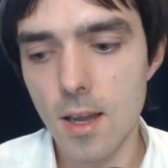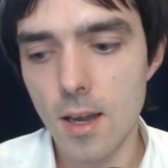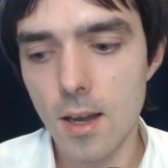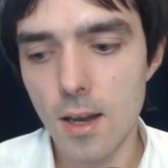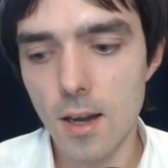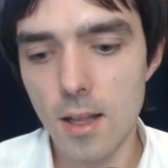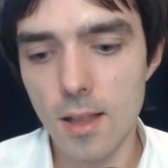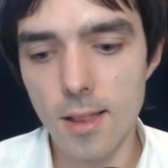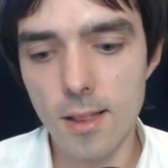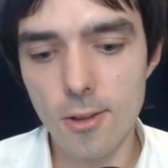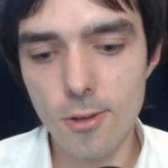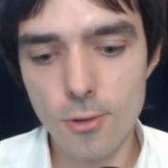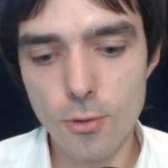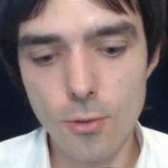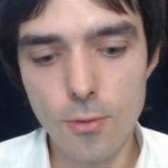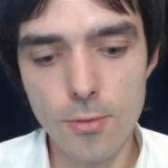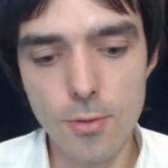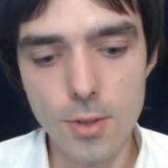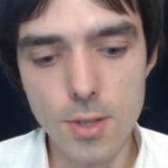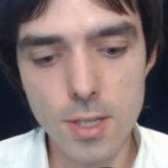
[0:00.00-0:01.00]
a lot
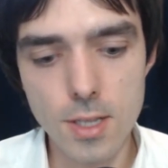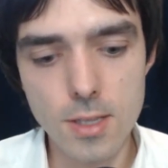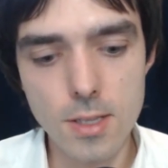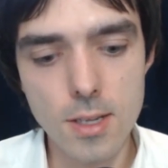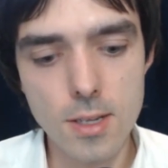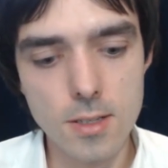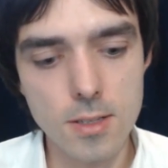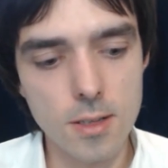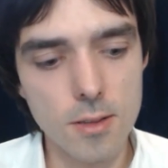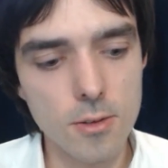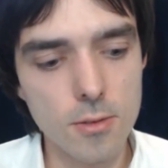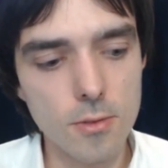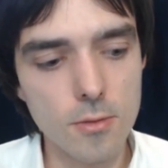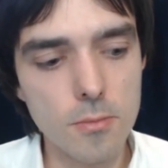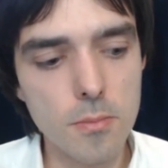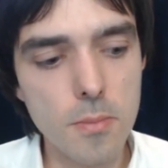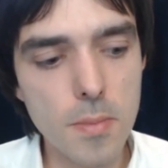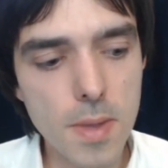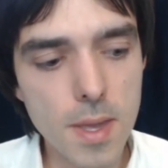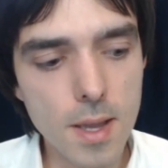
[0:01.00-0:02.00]
of leaders, a lot
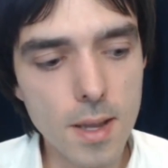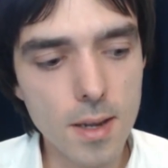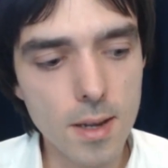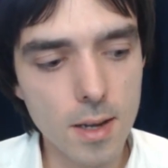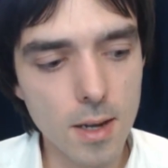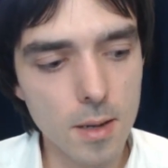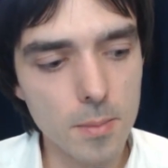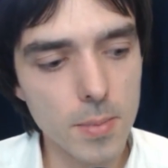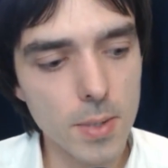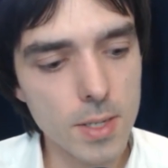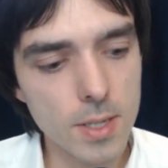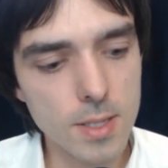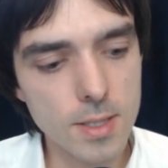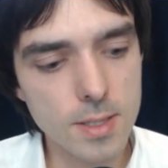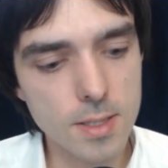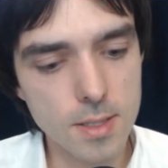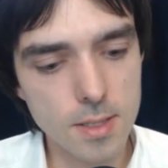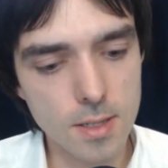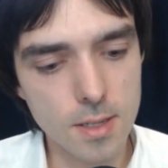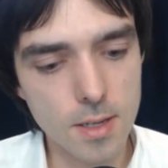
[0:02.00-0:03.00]
of big
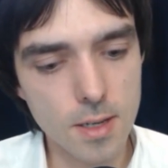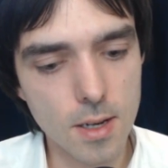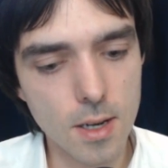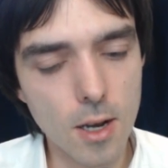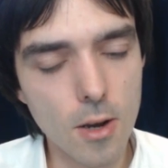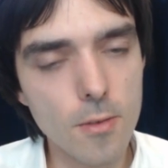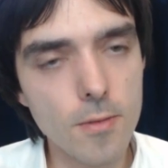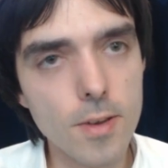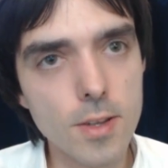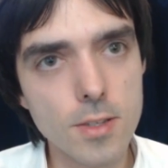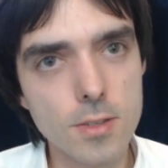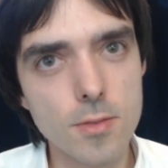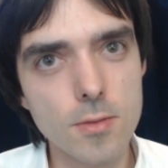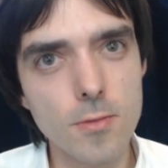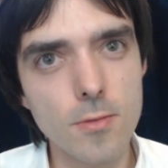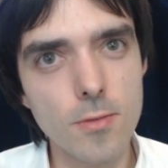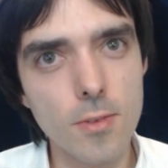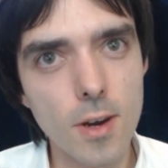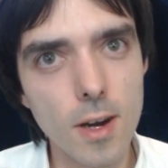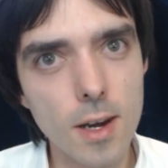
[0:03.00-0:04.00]
companies, how they
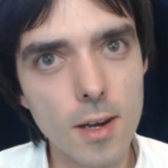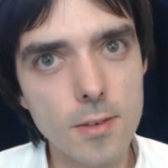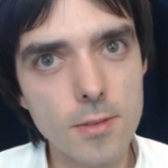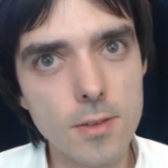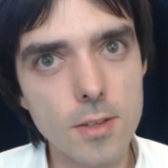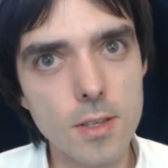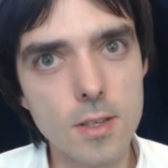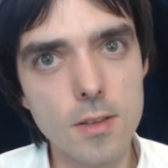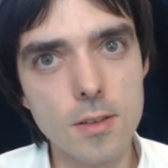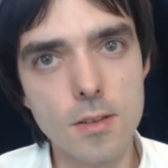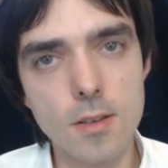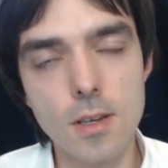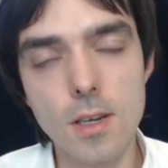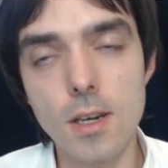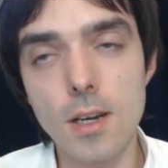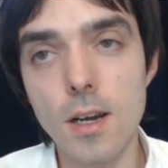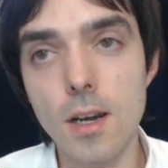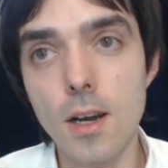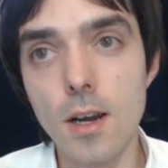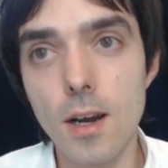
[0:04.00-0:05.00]
survived in
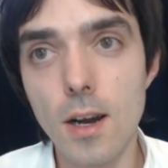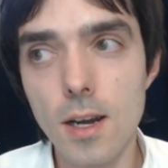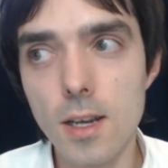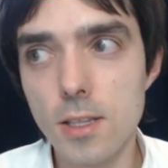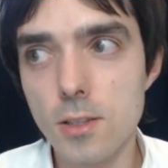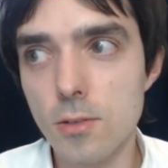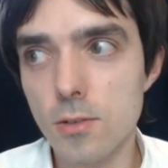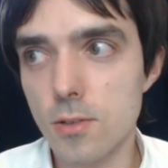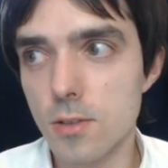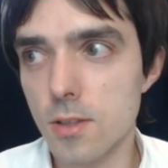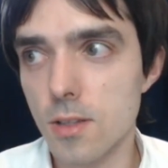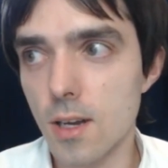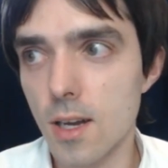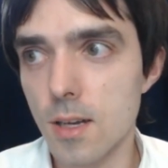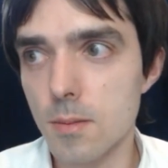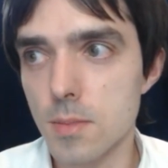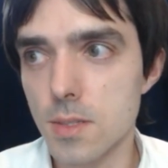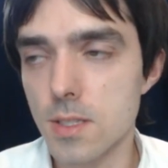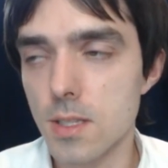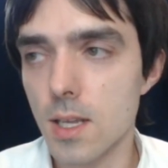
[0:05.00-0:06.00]
hard
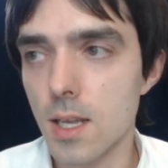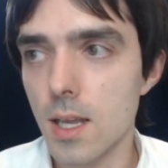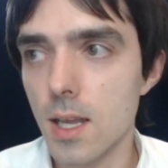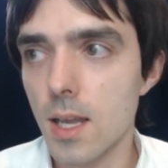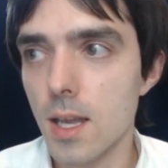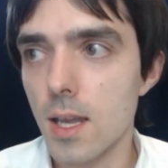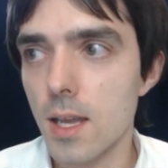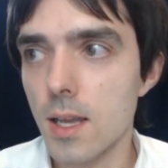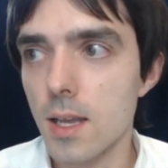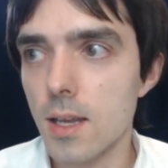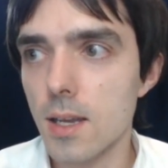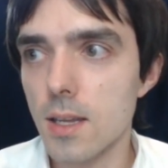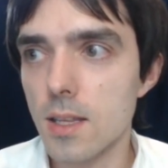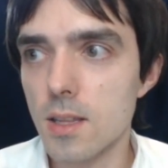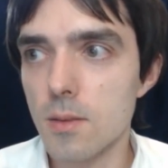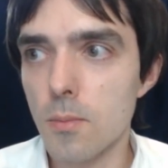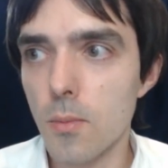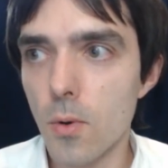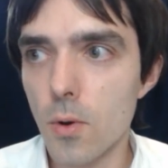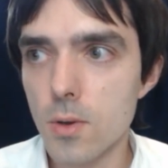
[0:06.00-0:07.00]
times.
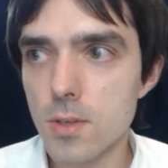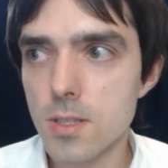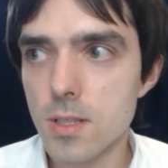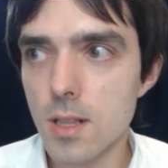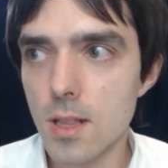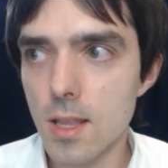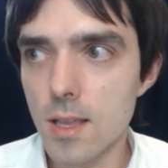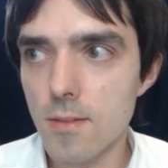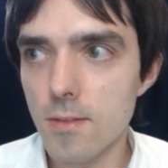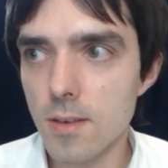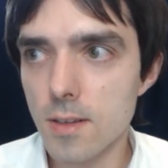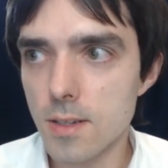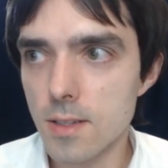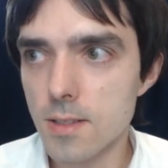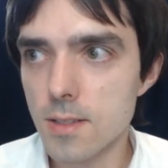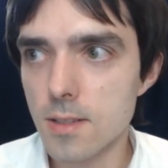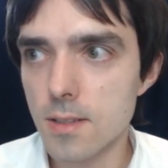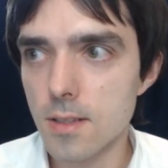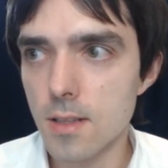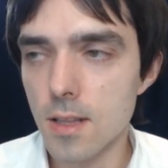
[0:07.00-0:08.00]
And most
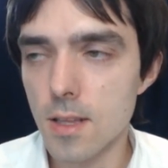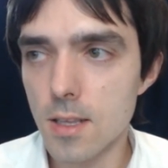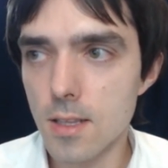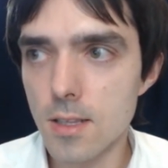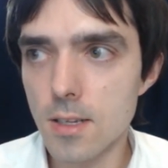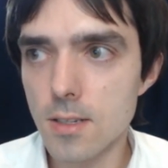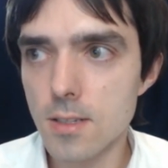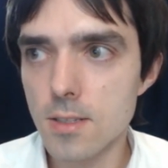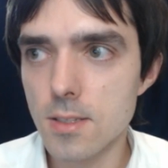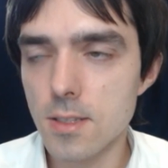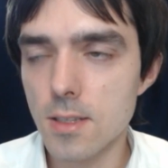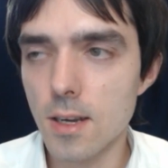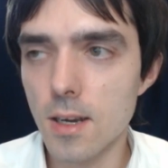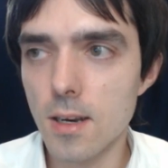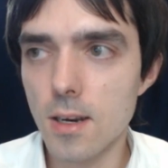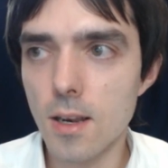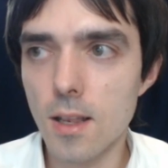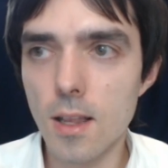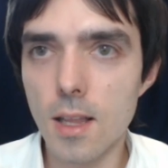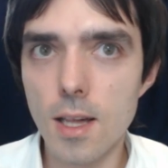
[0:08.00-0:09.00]
leaders are
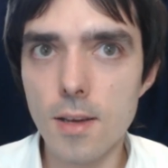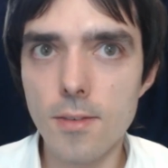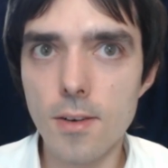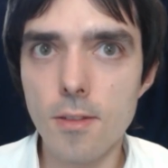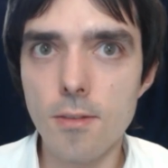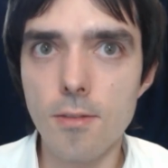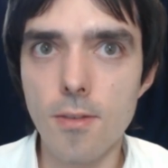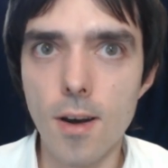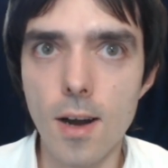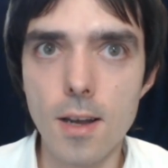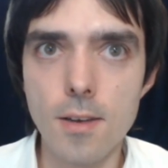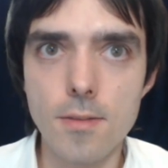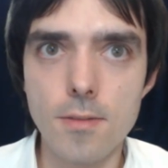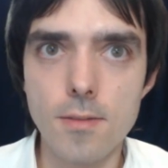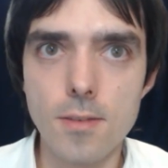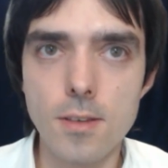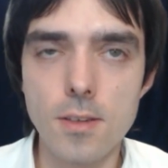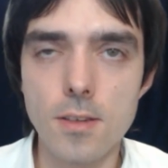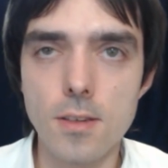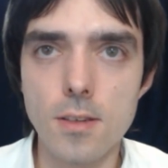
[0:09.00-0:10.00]
level
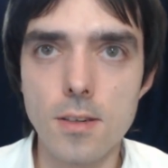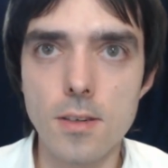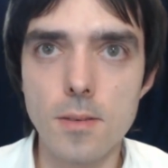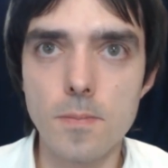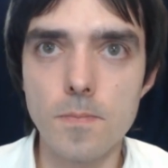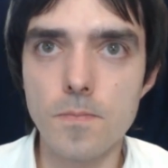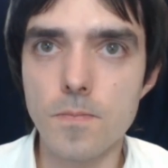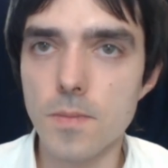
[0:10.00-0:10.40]
5.